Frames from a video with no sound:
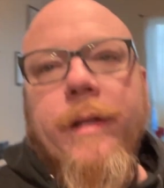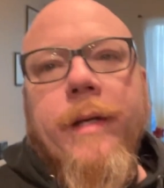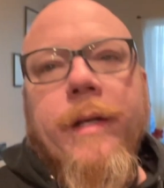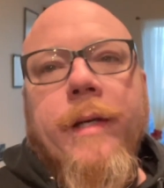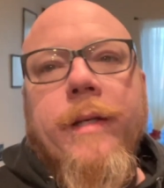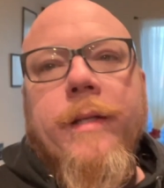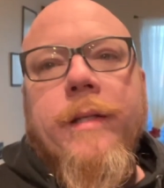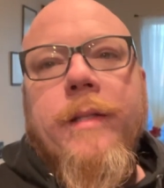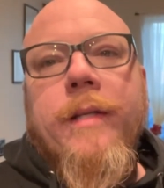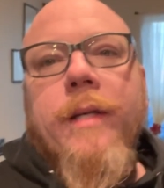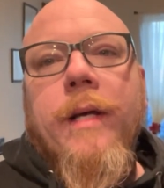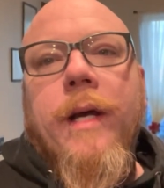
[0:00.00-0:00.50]

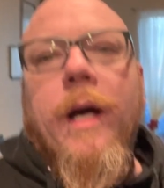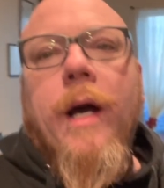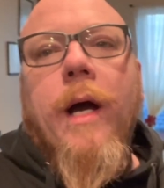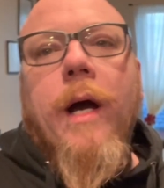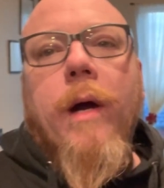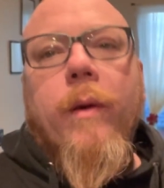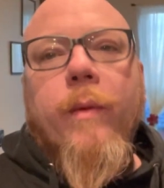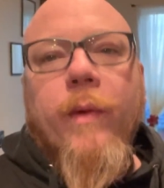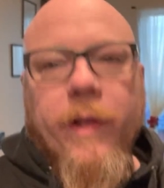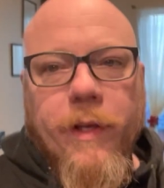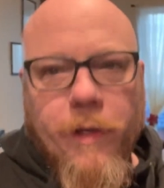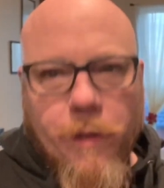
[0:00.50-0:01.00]
is
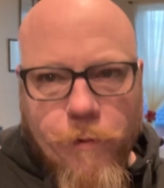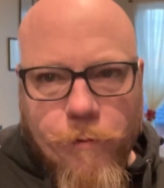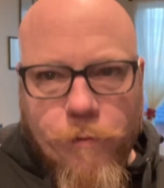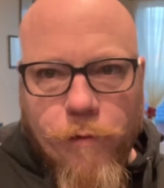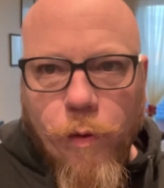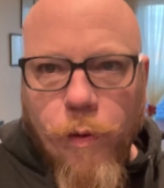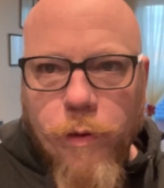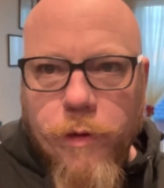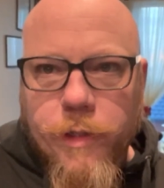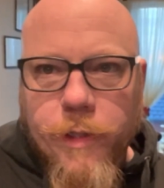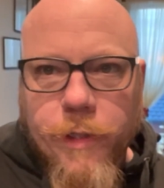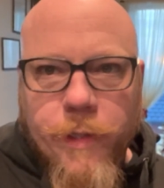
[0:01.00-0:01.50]
really
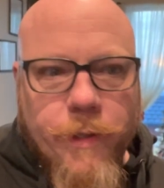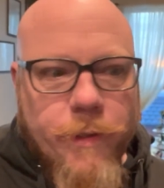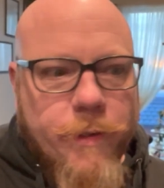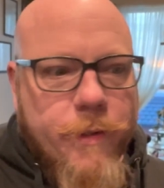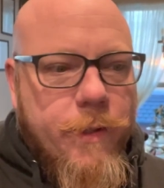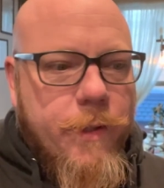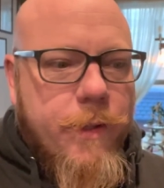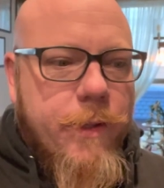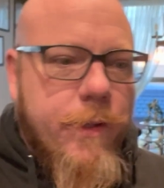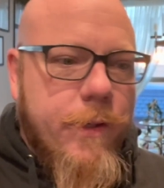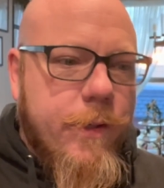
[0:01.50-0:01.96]
unfortunate.